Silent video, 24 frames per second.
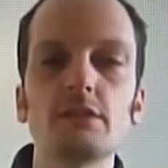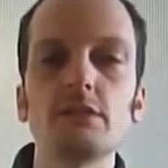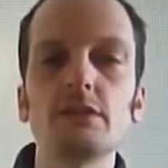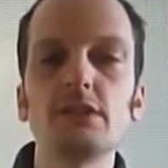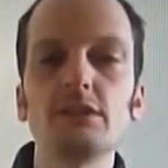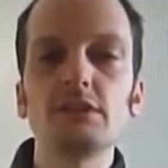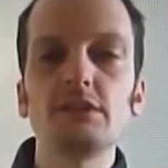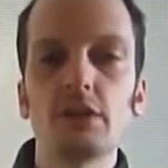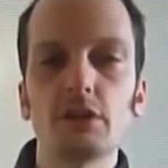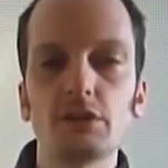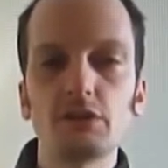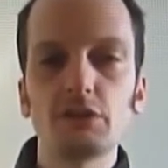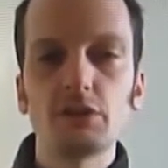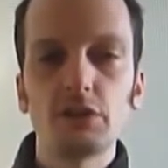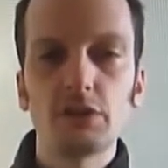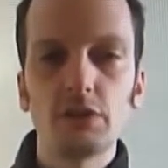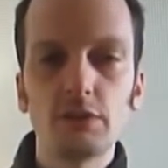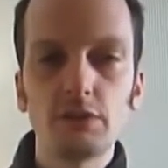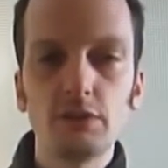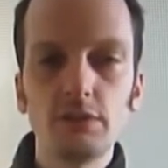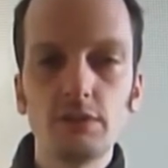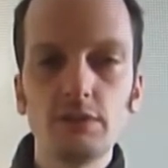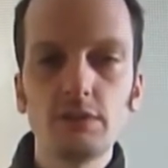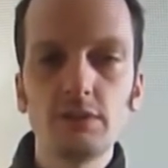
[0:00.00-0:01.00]
touching
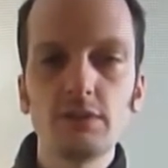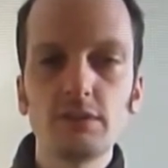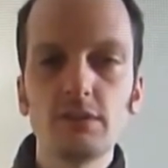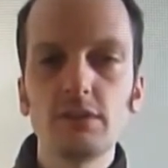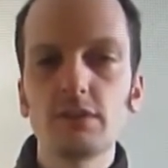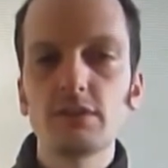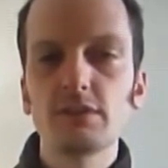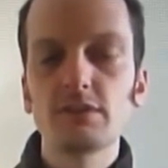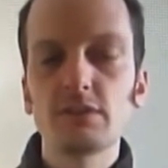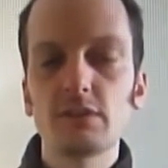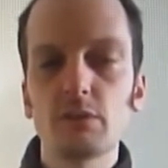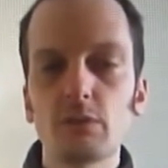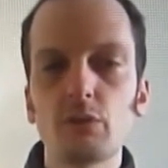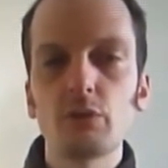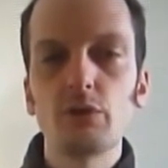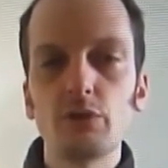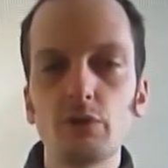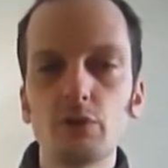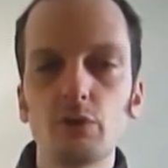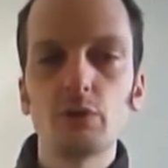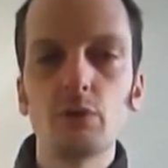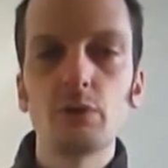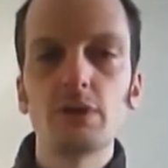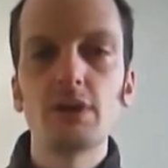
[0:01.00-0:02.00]
someone
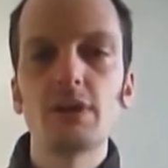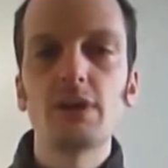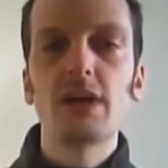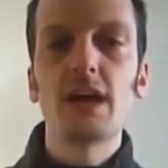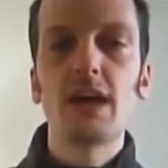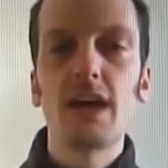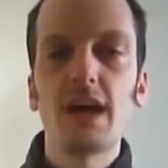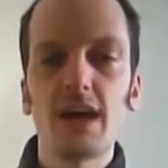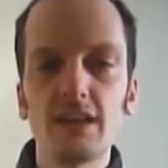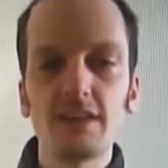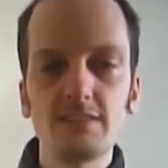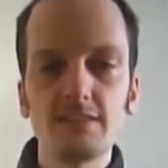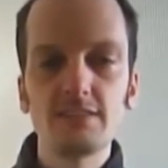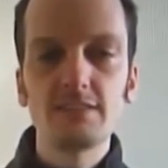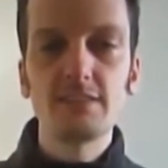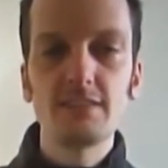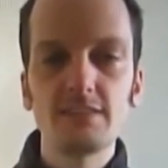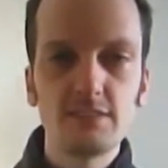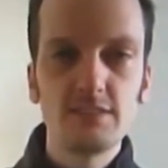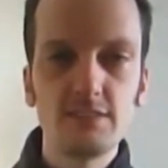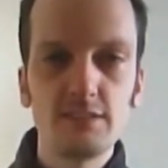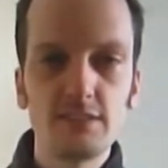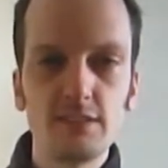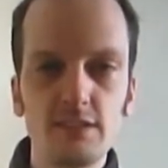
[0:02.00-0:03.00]
who has this
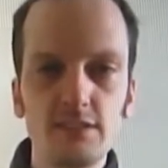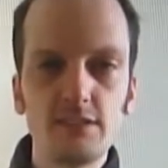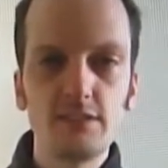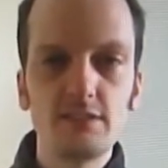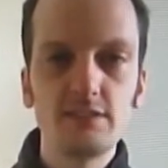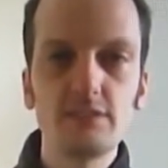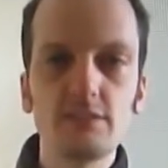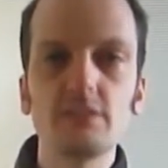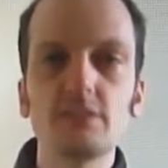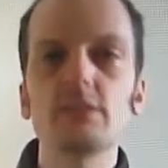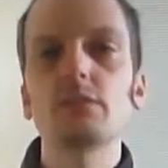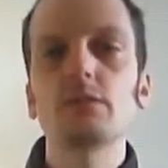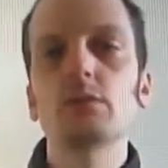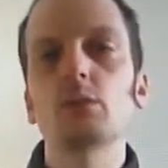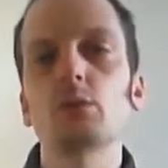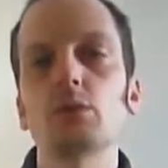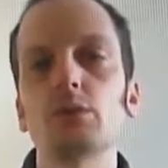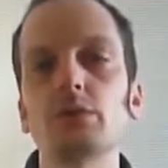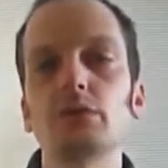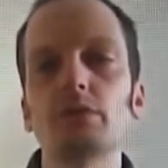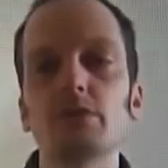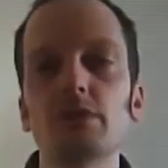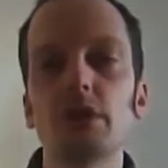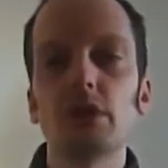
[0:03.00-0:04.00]
disease or will
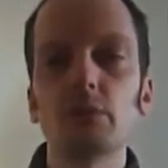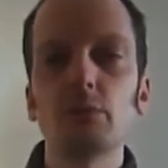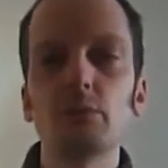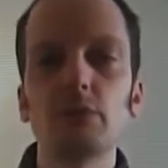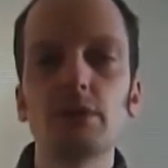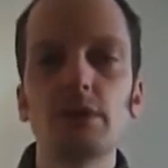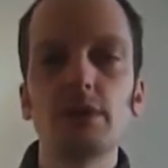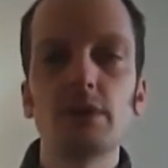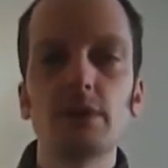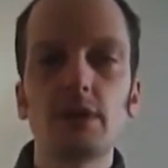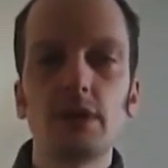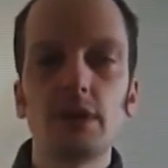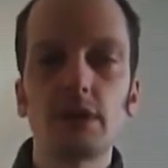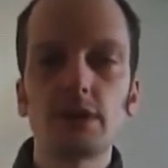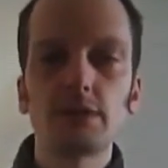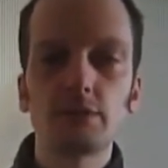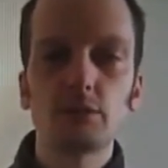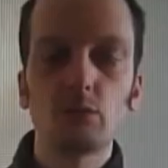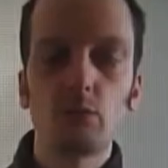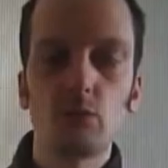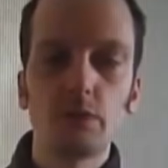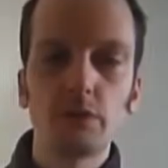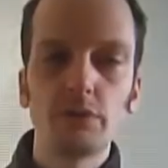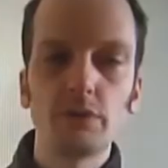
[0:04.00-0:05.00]
develop it in the next
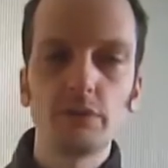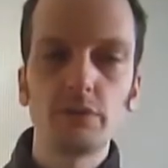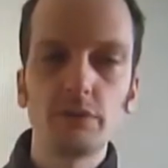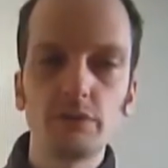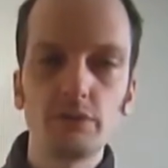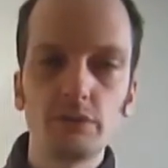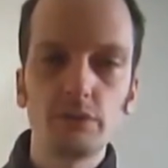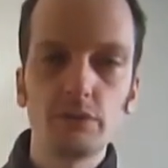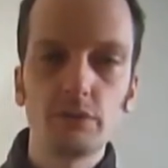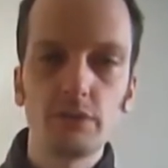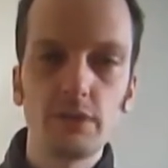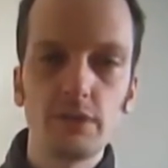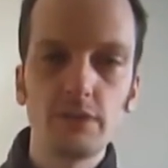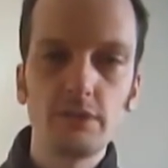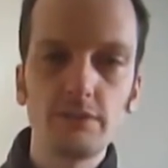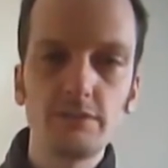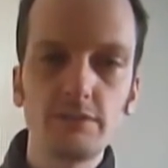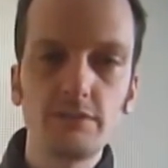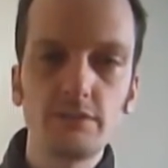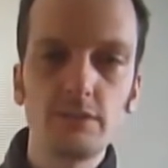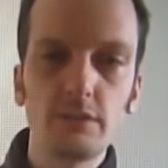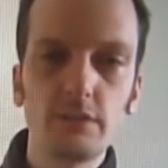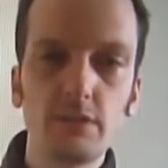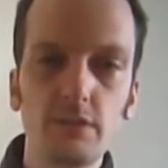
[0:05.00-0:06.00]
1 to 2
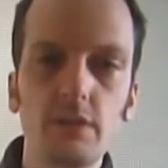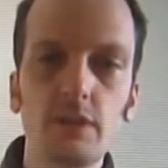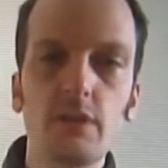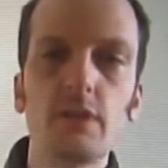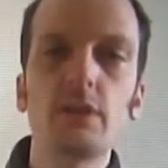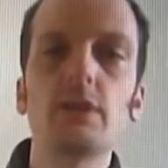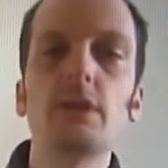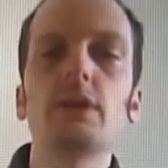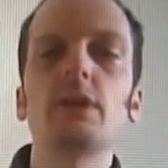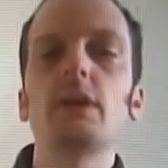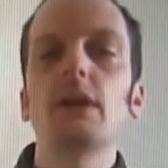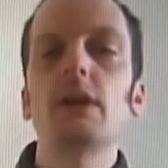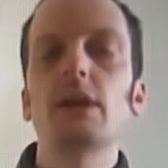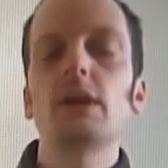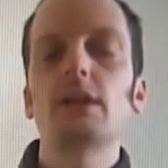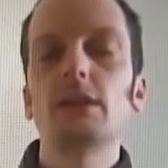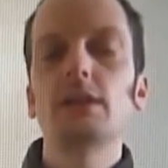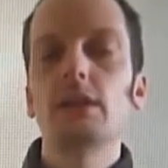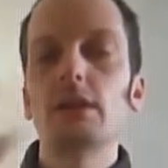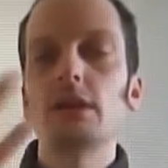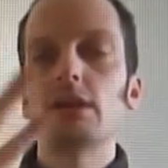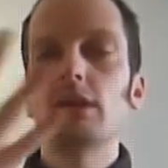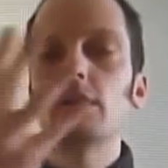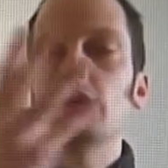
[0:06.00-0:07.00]
days, and
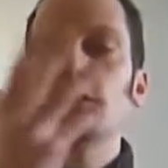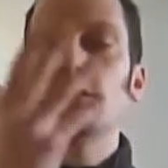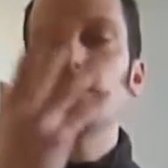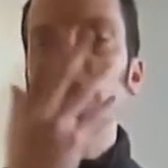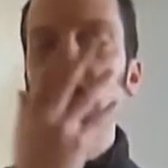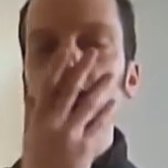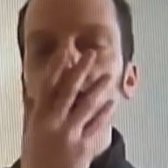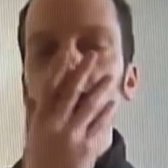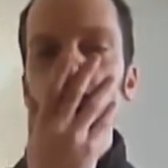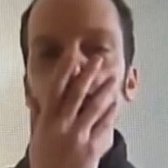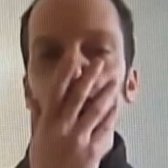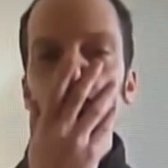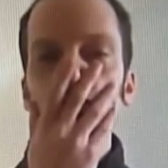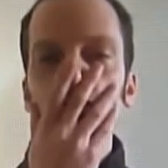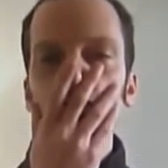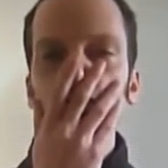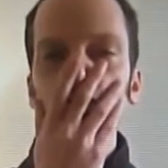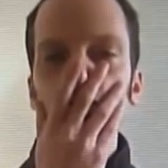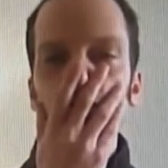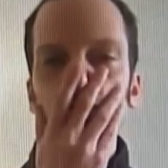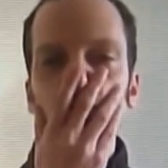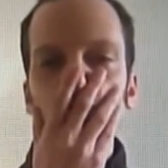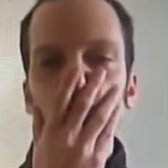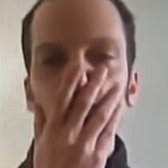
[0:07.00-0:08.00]
then touching their
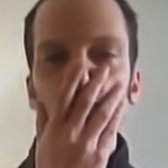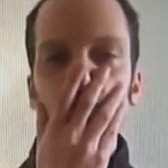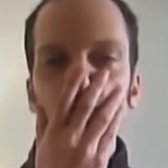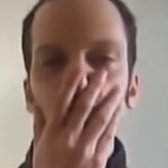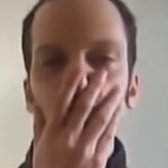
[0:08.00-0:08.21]
face.